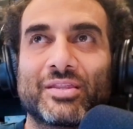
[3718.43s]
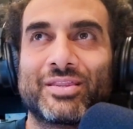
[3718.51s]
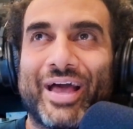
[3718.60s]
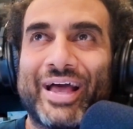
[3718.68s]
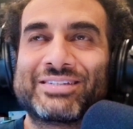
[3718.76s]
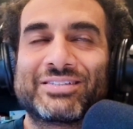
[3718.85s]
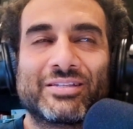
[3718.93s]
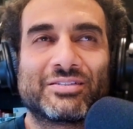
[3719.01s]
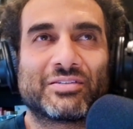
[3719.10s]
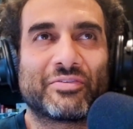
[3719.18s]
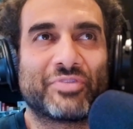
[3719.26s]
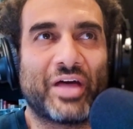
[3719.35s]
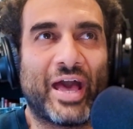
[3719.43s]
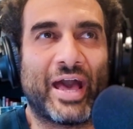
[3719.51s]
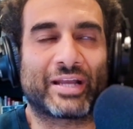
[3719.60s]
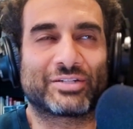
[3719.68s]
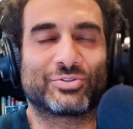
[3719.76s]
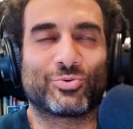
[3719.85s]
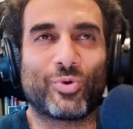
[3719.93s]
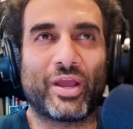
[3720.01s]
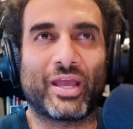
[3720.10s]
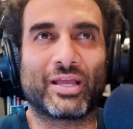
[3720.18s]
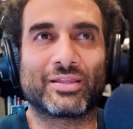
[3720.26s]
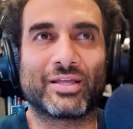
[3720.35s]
the essence of the act away,